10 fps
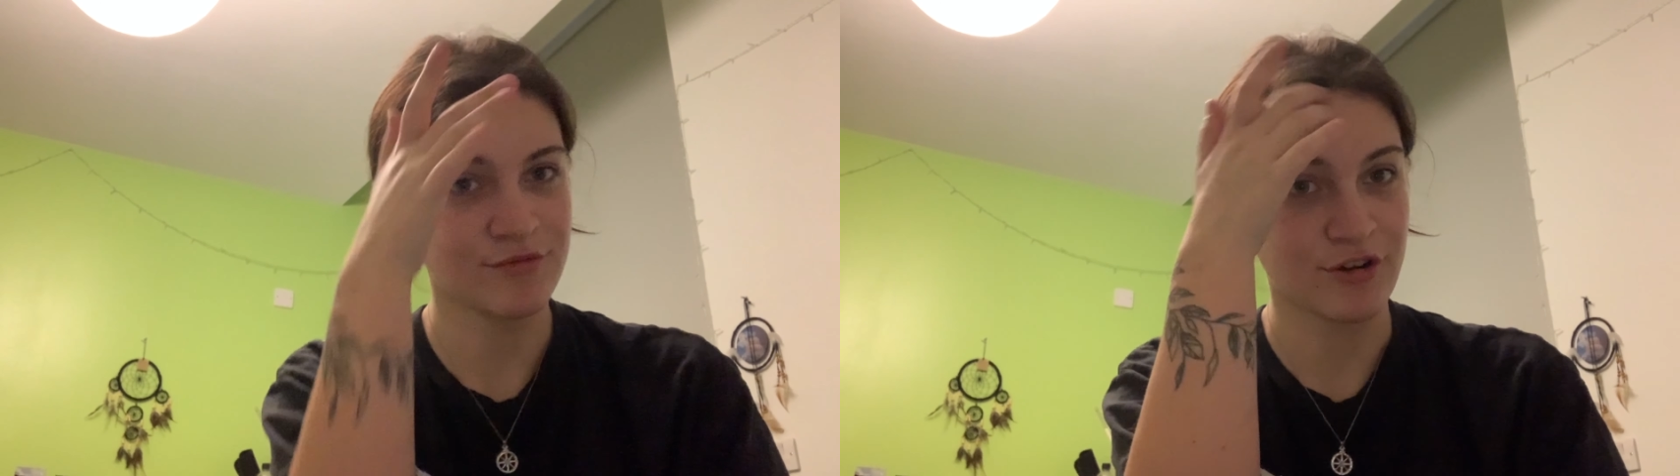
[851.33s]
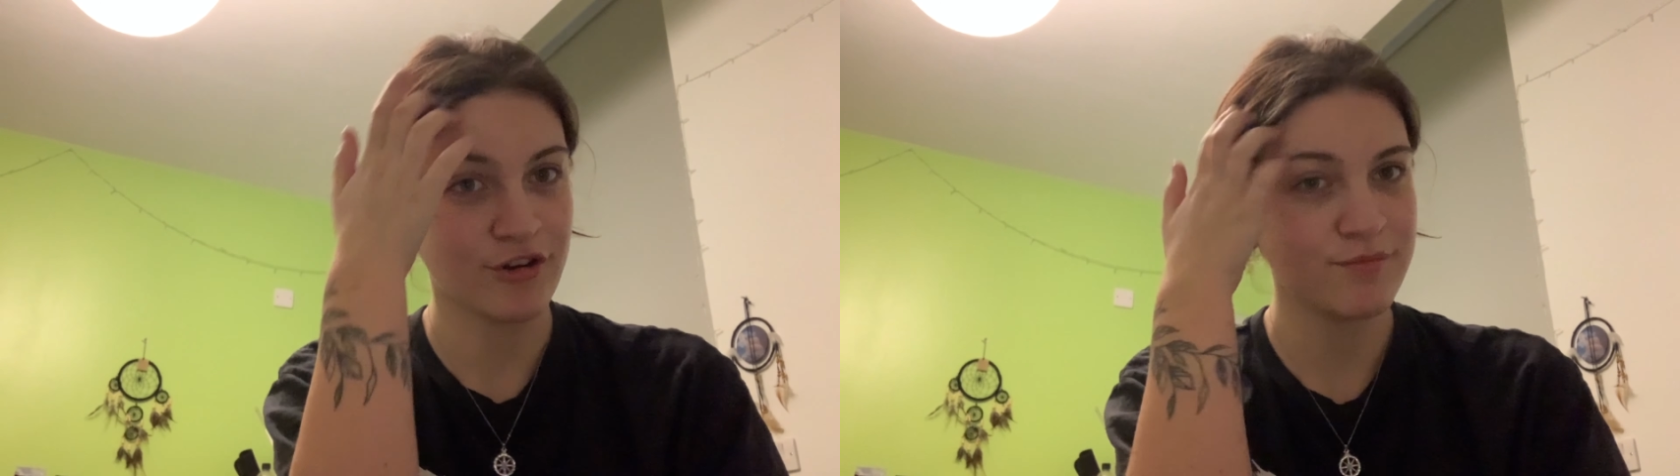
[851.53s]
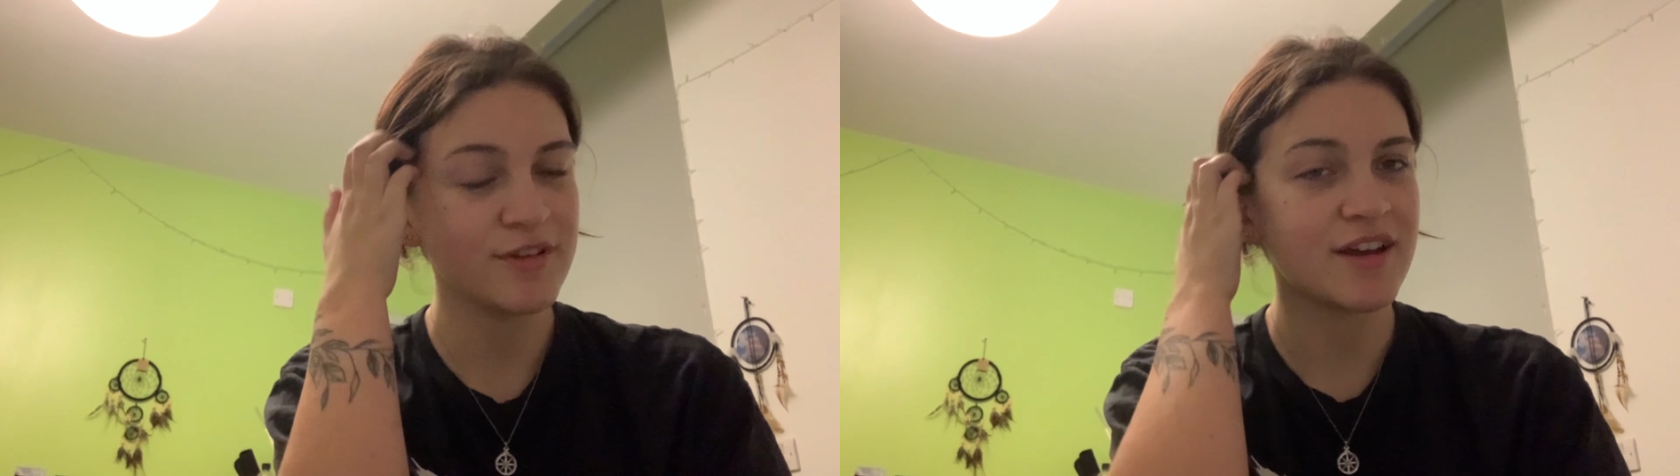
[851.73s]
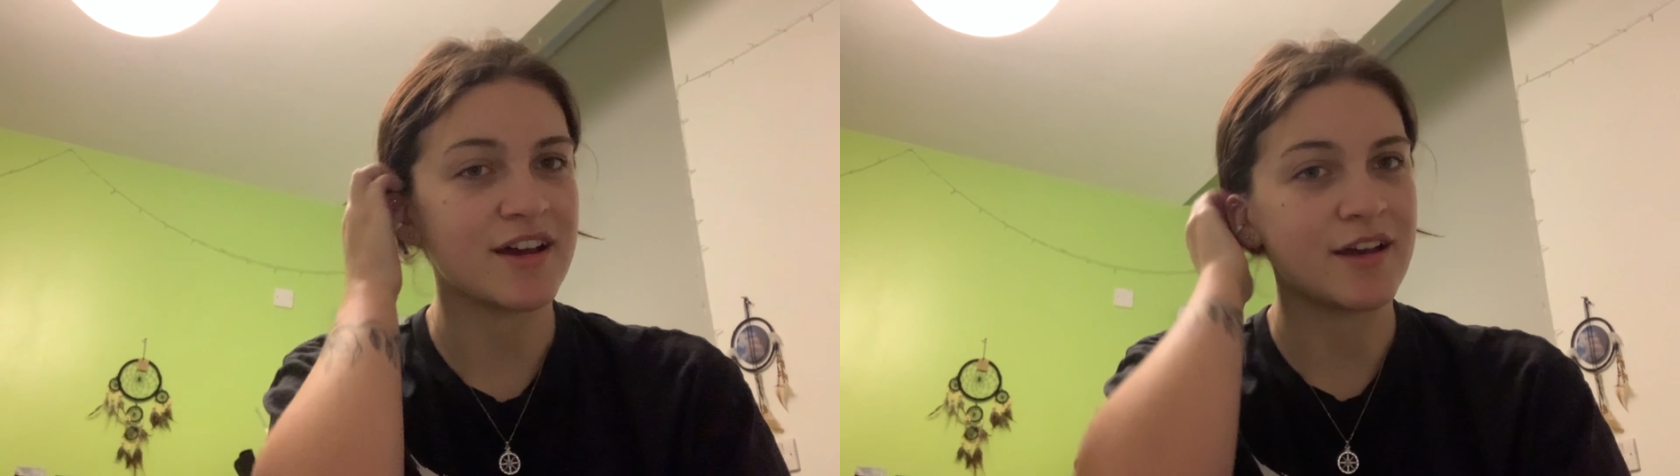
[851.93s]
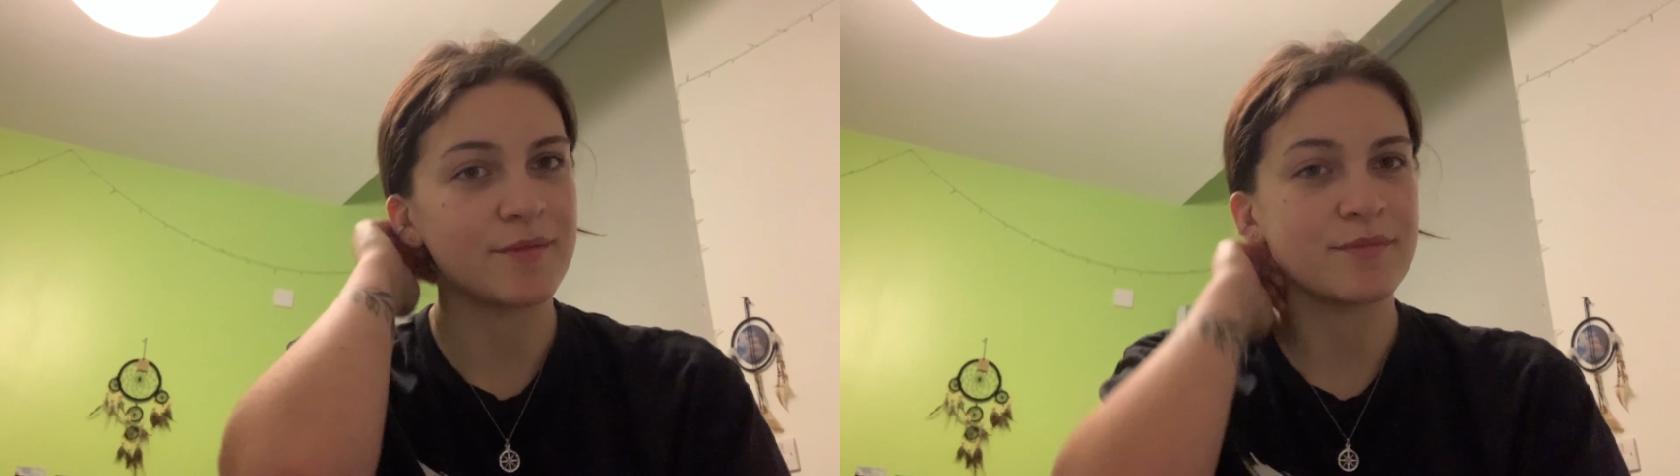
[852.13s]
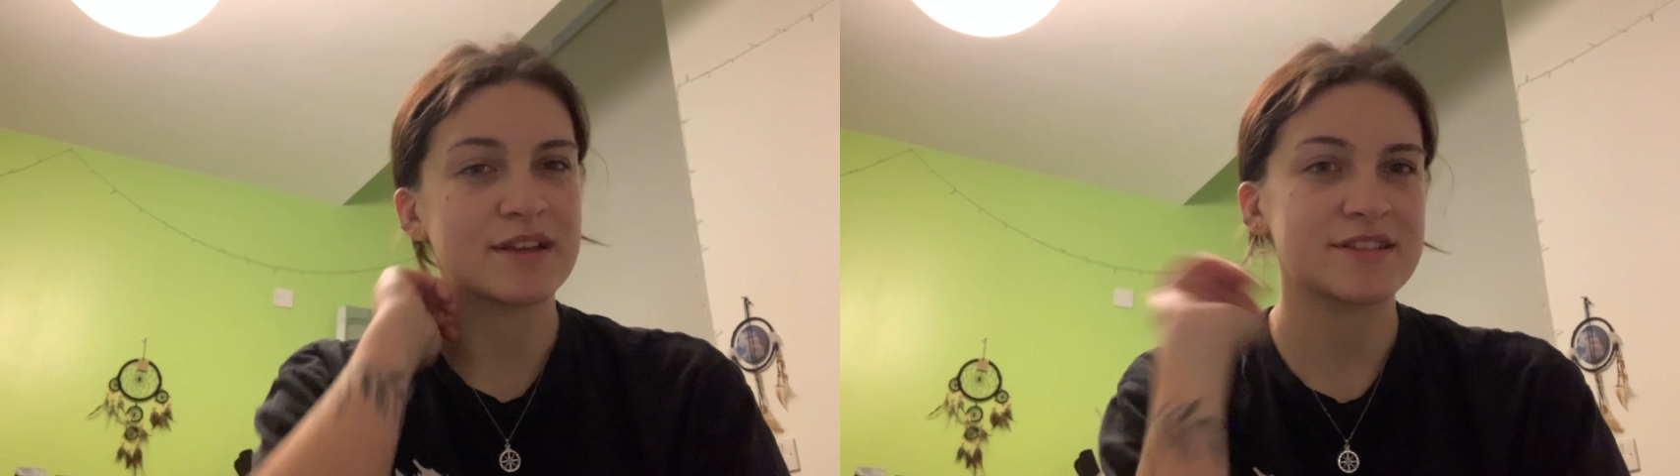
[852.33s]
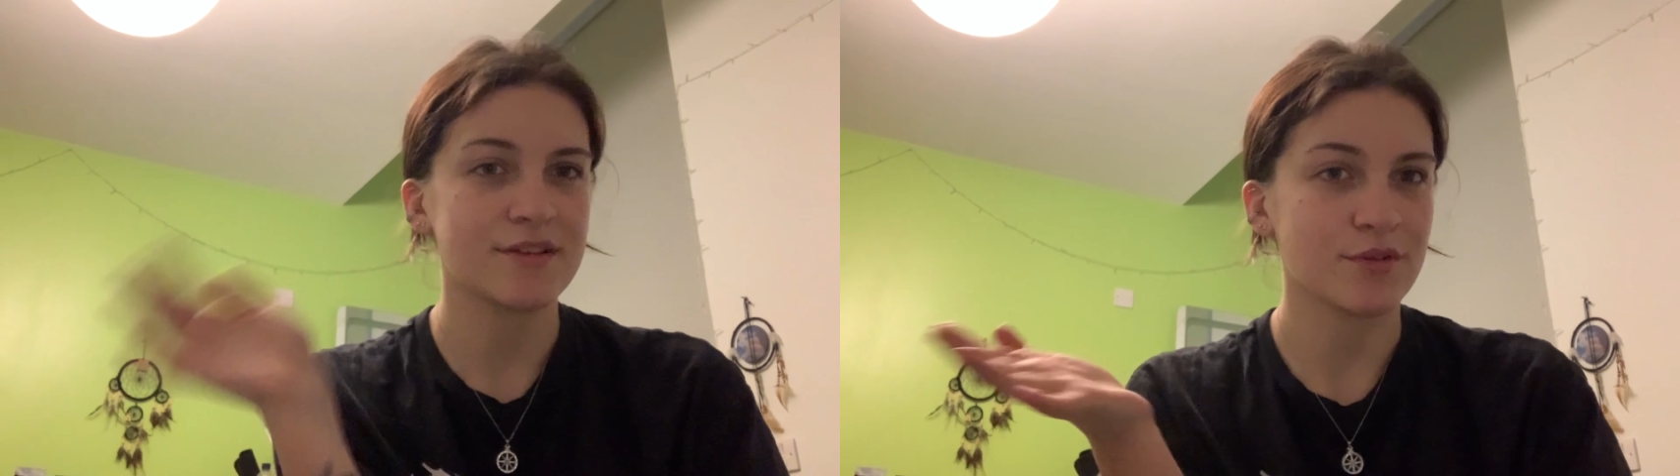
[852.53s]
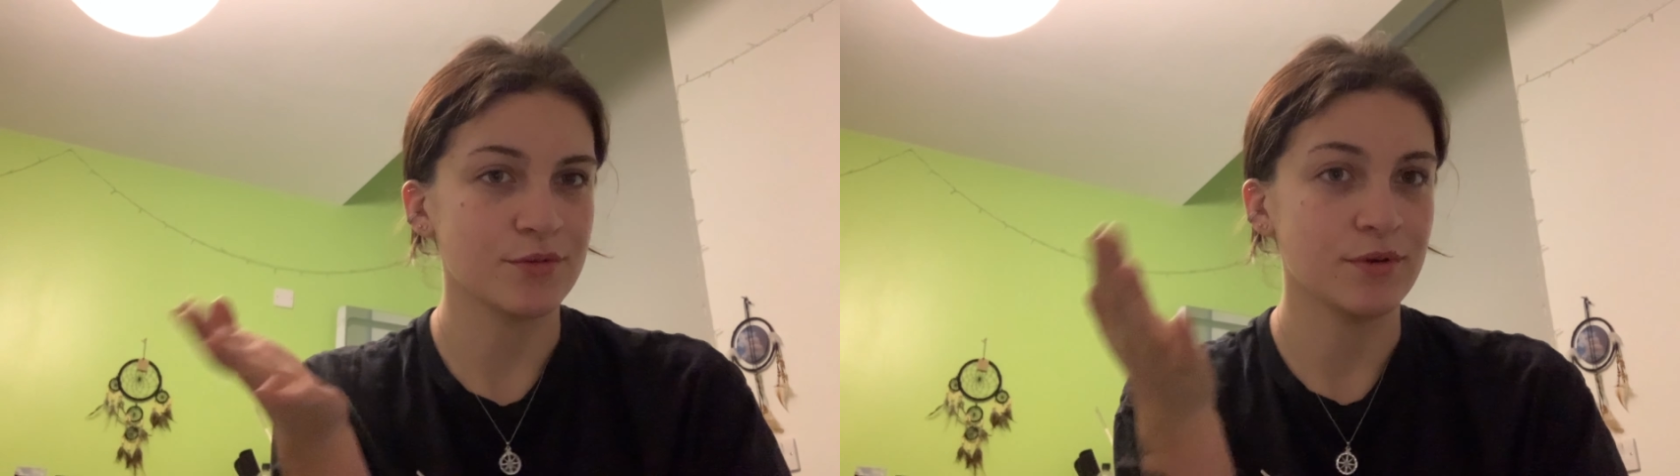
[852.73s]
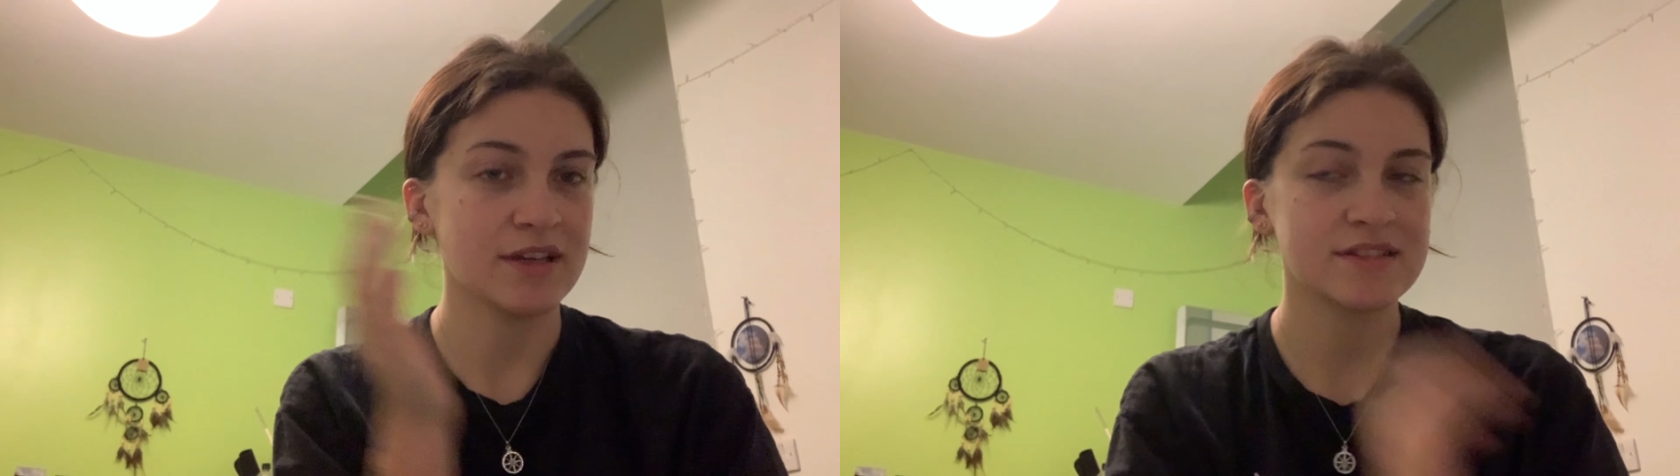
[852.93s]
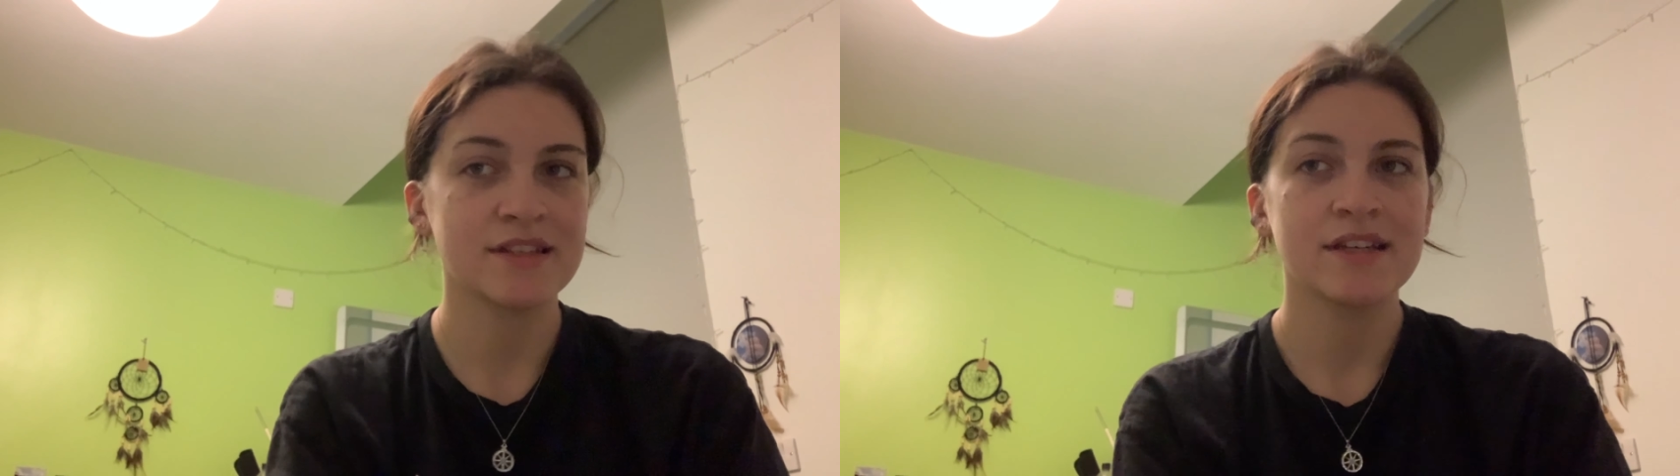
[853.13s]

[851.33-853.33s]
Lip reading: room except the hallways,